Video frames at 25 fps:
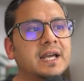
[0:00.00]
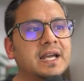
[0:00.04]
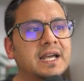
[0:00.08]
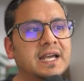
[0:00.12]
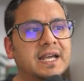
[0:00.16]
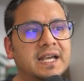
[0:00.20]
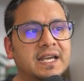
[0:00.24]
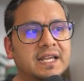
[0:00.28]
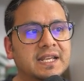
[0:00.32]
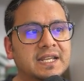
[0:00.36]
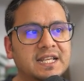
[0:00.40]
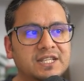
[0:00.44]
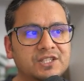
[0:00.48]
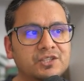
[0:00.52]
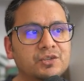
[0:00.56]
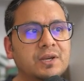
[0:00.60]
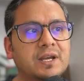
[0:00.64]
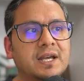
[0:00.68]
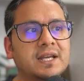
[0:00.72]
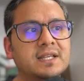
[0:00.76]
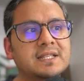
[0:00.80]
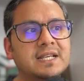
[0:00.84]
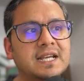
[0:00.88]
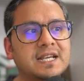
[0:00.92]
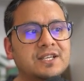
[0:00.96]
And
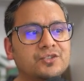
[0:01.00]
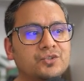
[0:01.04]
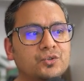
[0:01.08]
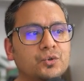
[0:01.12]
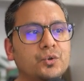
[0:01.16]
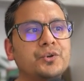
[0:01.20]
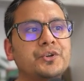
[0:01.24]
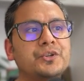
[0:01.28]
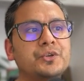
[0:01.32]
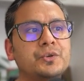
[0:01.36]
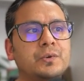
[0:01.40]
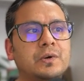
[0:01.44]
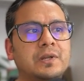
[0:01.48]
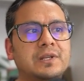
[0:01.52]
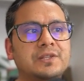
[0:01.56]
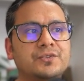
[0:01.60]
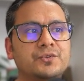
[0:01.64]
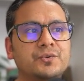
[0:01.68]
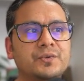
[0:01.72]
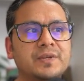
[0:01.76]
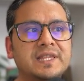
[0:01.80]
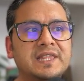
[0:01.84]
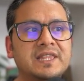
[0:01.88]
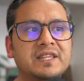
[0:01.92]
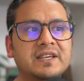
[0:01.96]
as I showed you
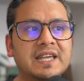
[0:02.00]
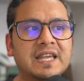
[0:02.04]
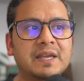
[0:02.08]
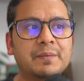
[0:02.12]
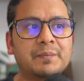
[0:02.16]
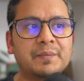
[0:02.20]
also in the